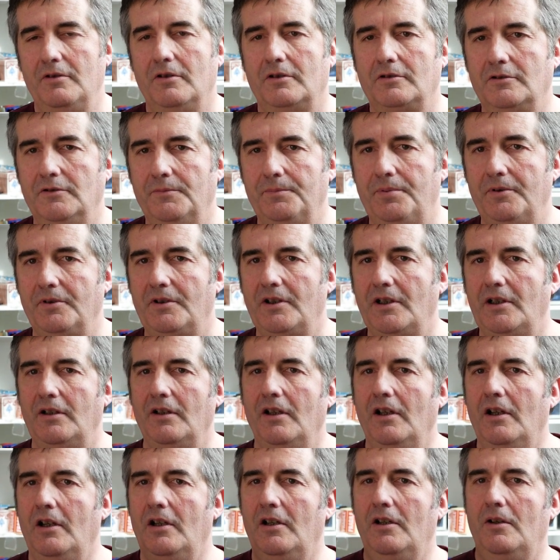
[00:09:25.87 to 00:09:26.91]
your
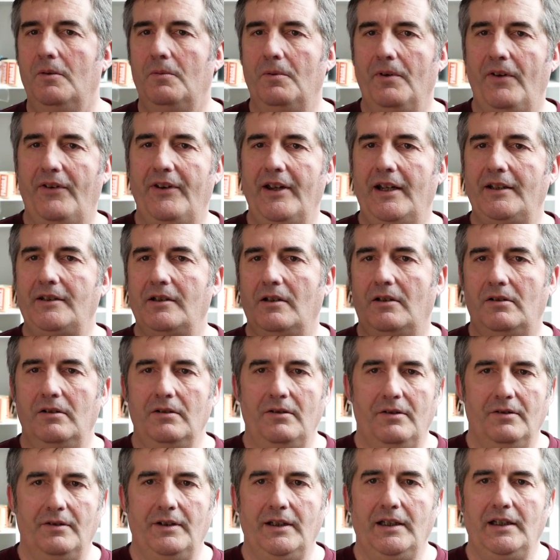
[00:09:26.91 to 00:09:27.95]
computer, with that,
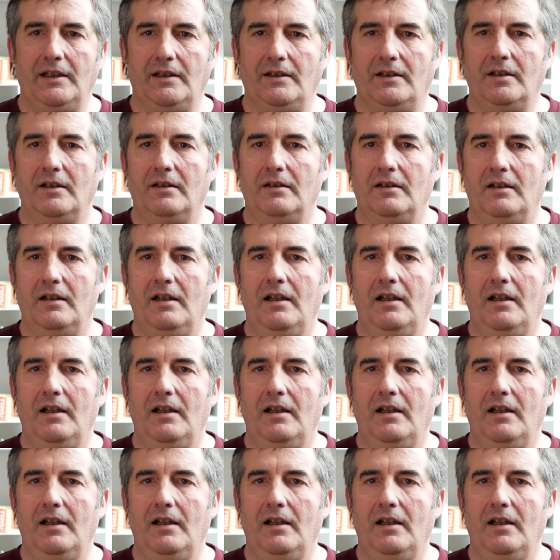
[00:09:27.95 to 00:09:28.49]
all you need